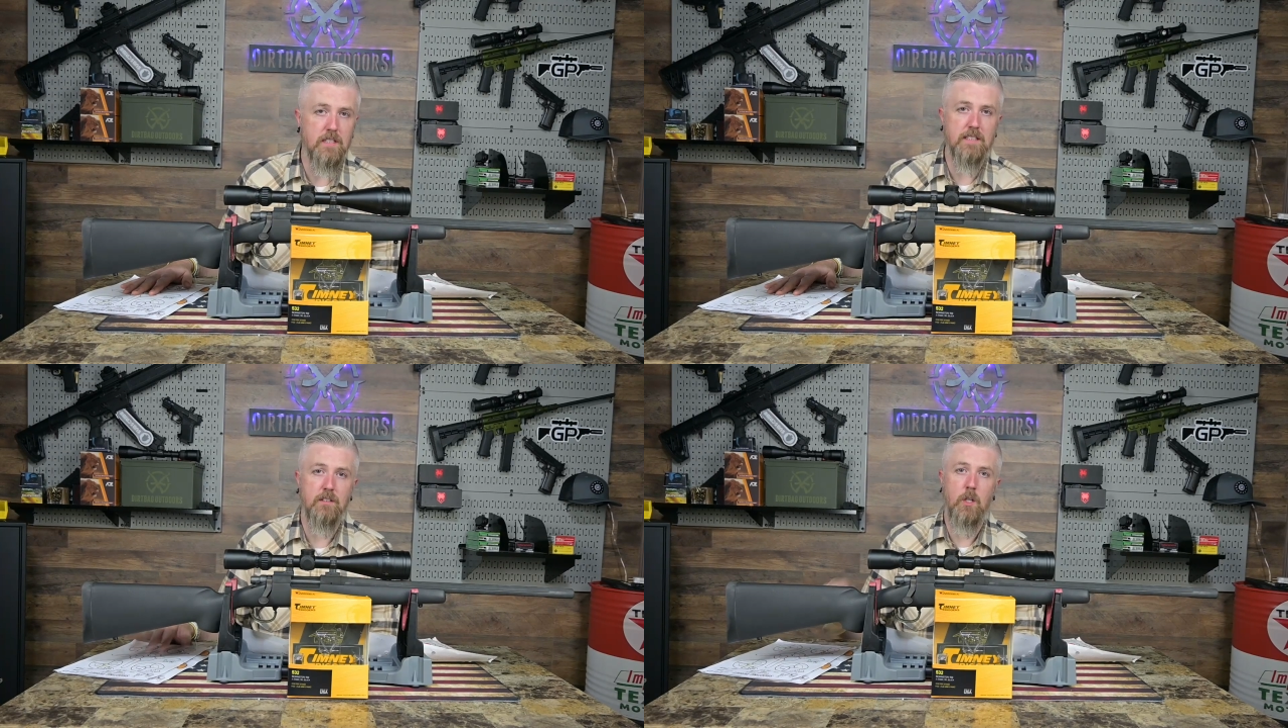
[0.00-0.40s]

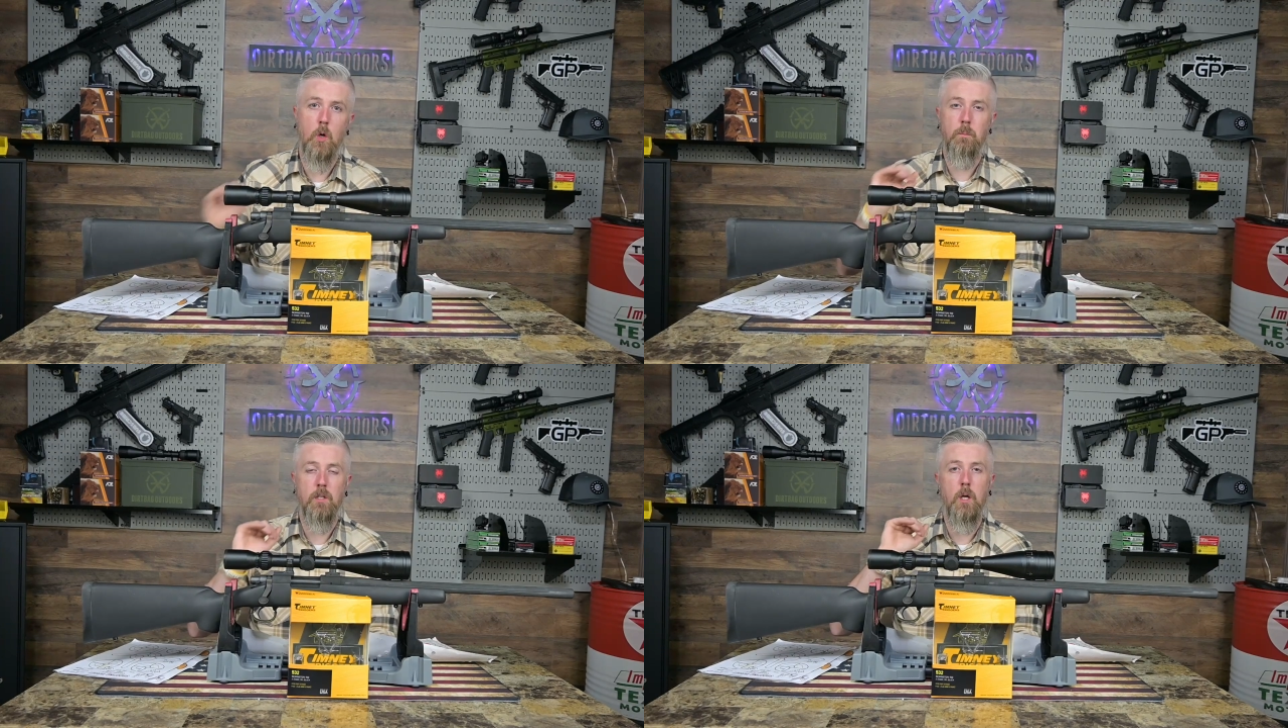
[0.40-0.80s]
that's gonna
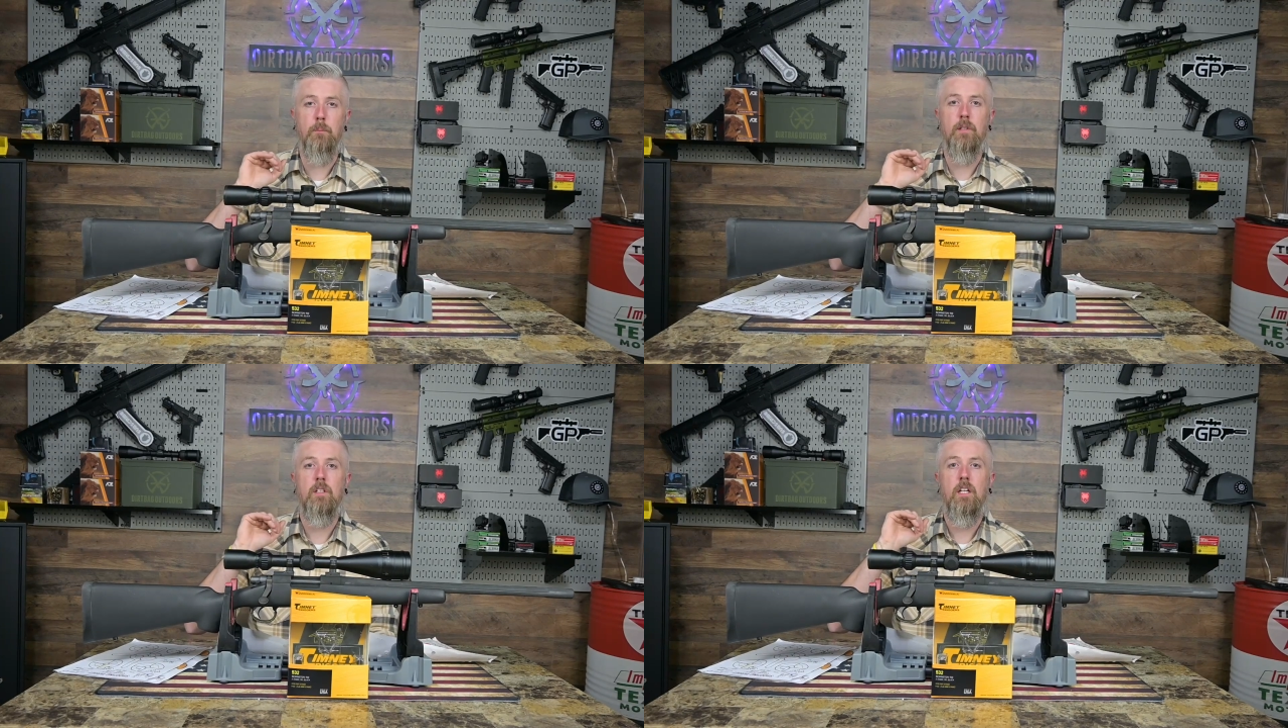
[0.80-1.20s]
open up
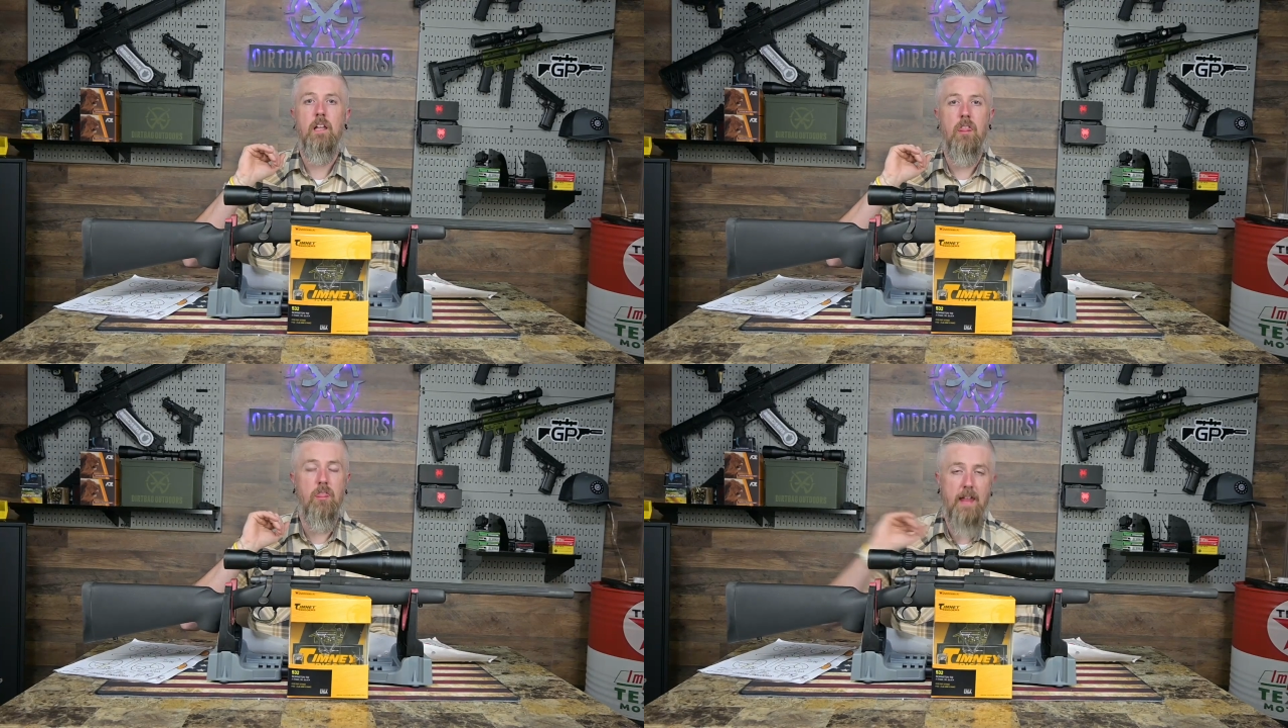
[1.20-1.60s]

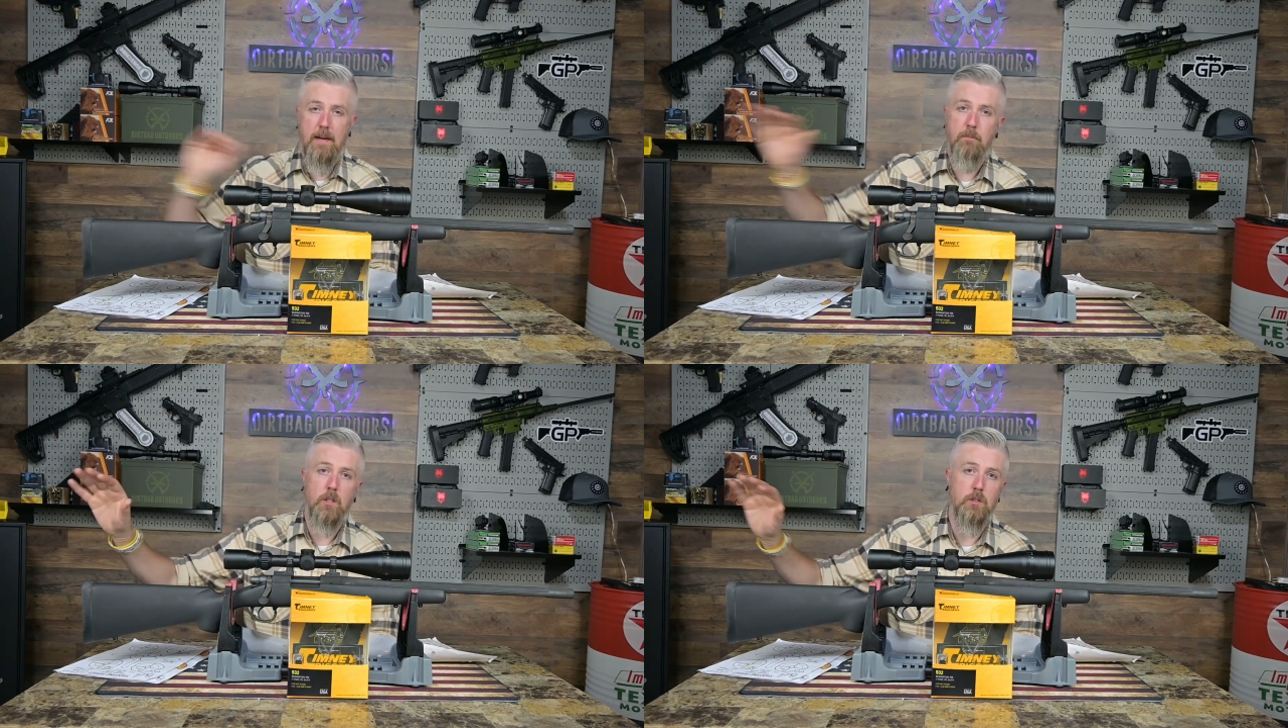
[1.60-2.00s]

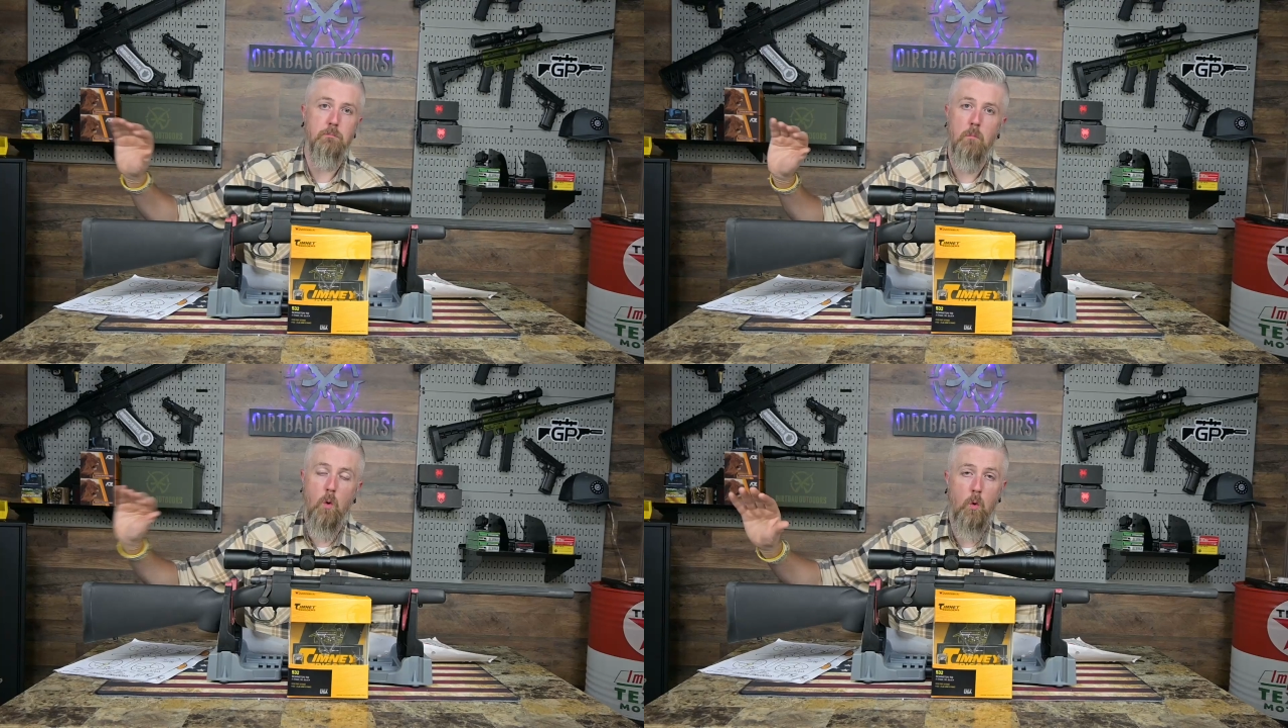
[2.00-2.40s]
that much
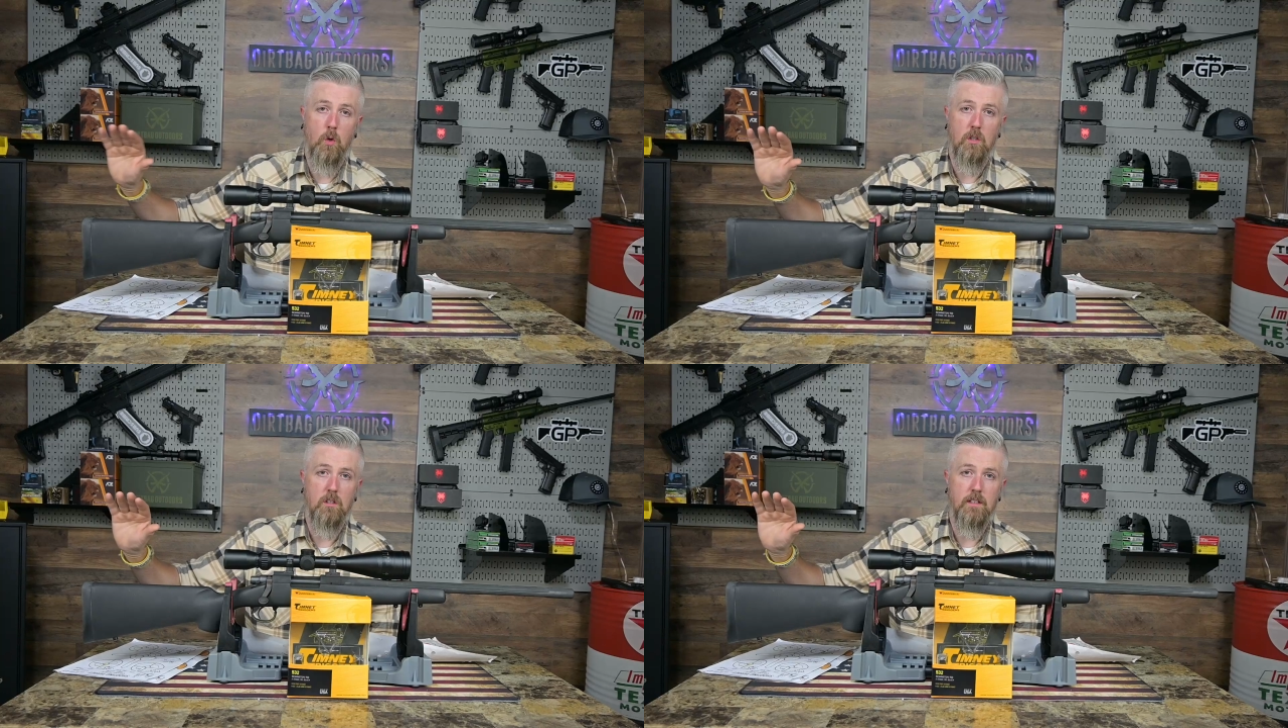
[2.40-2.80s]
more.